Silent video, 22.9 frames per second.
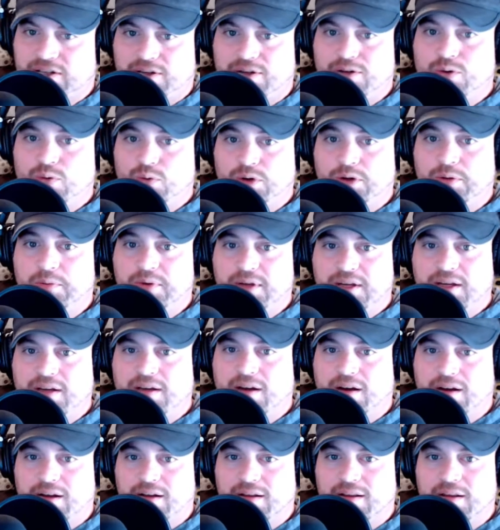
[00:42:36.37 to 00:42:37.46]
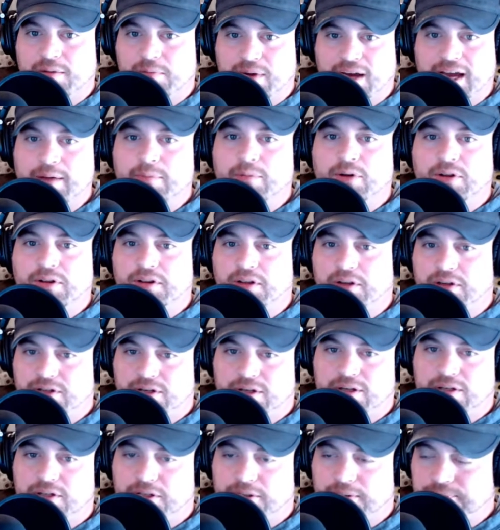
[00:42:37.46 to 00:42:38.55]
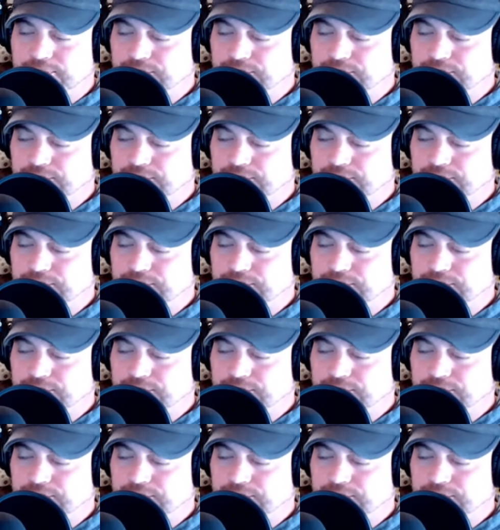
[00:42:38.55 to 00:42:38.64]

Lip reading: 2 will be on the Bible and the church.